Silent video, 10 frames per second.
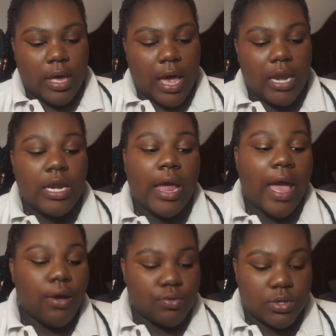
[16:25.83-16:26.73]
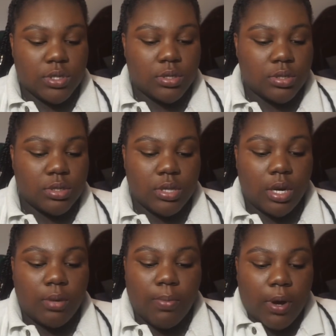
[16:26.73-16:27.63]
I need a house, not
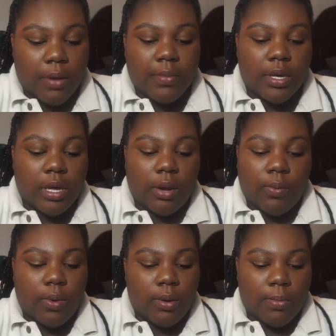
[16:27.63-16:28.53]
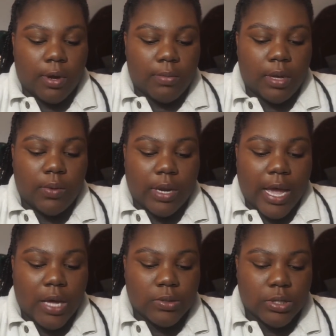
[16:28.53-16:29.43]
an apartment. I don't want an apartment, I want a
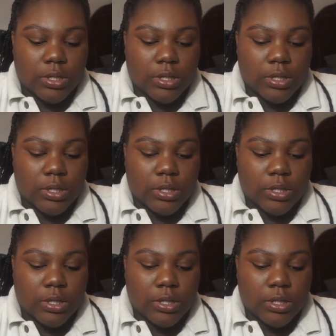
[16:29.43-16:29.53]
house.